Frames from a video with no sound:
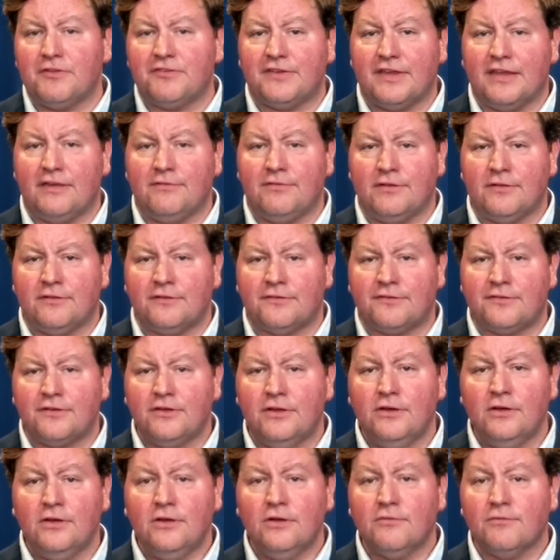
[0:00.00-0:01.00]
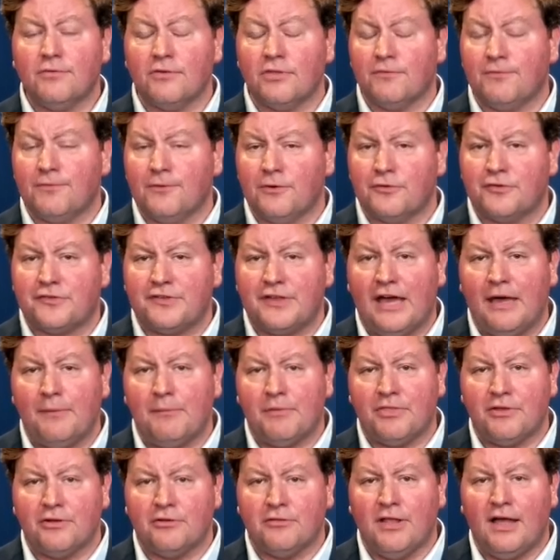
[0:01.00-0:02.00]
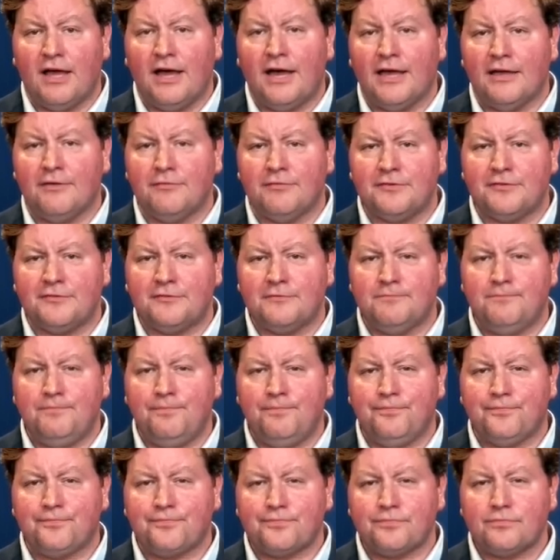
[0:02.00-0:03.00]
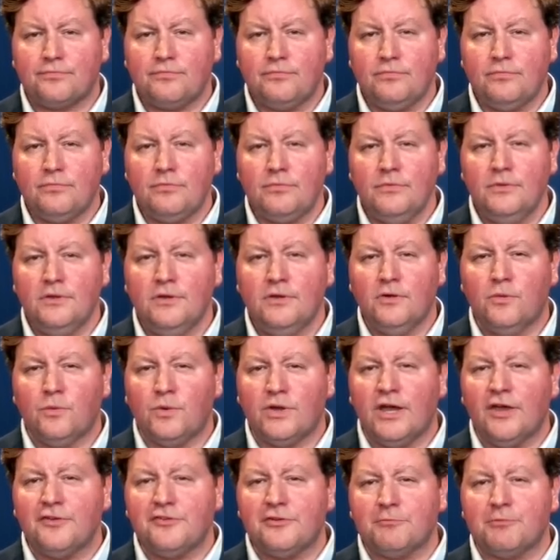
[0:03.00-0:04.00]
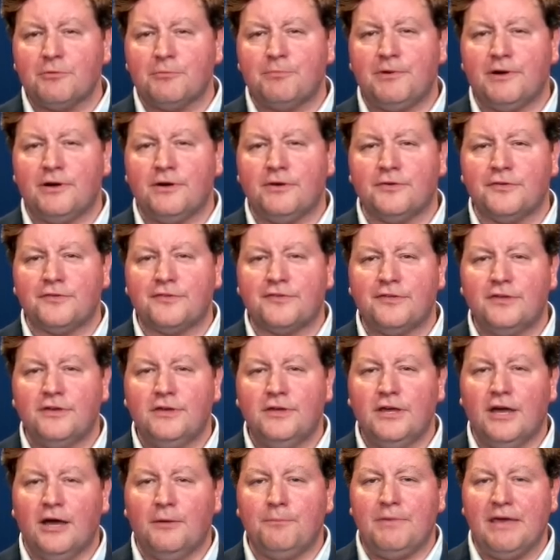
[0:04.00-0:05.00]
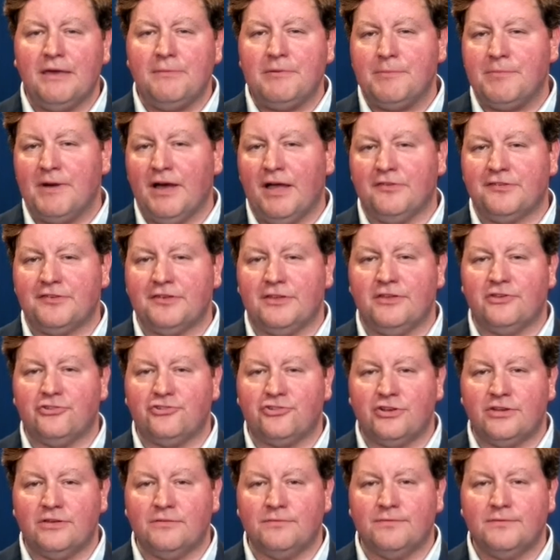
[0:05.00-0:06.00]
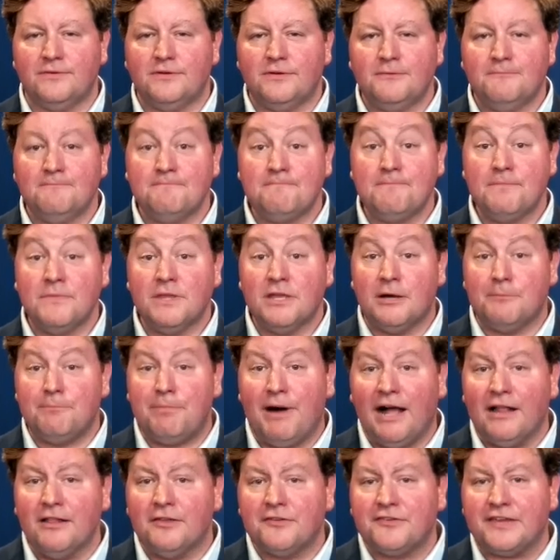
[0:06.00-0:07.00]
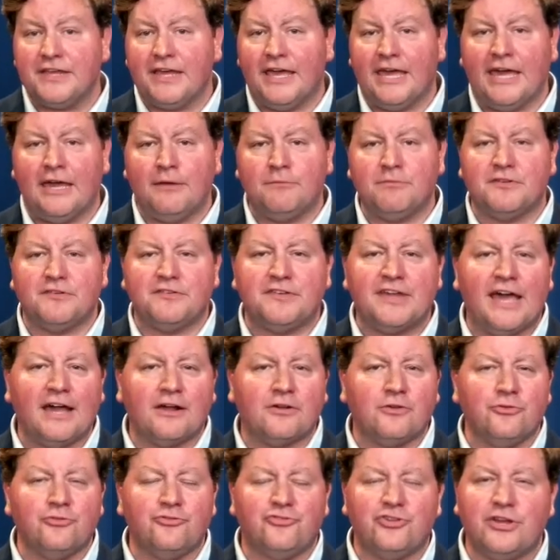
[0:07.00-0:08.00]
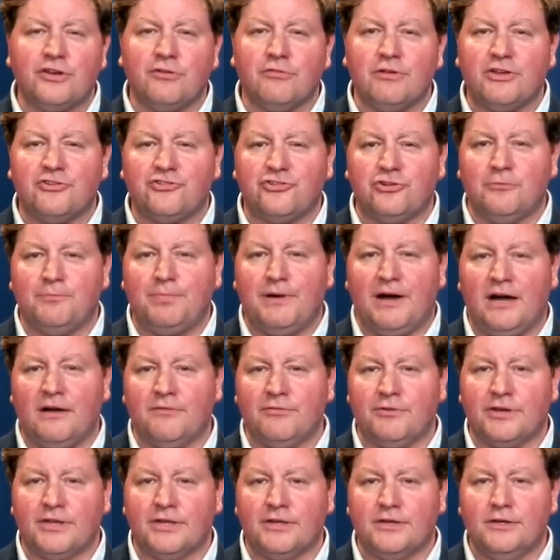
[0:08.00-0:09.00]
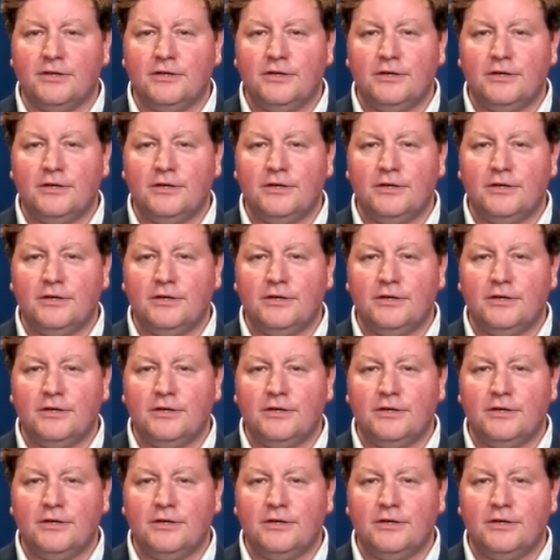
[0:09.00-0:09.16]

savings for the first time in their lives. We also proposed a baby bonds initiative, a policy aimed to tackle generational poverty